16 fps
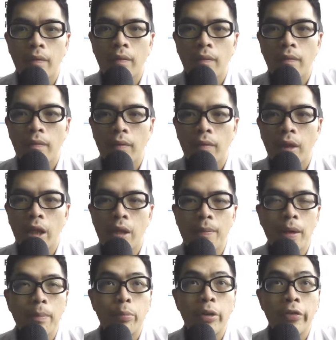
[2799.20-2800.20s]
Okay, you may
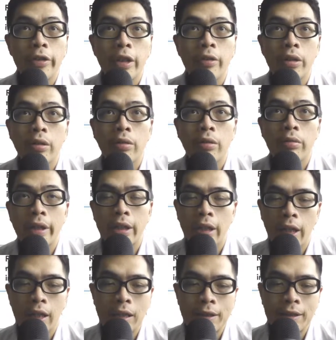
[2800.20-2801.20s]
briefly want to write it
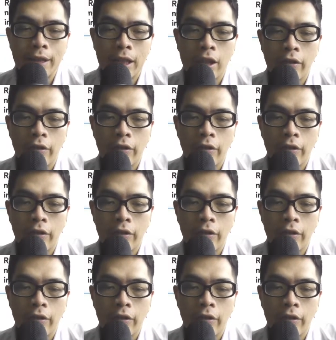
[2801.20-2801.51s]
at the side of the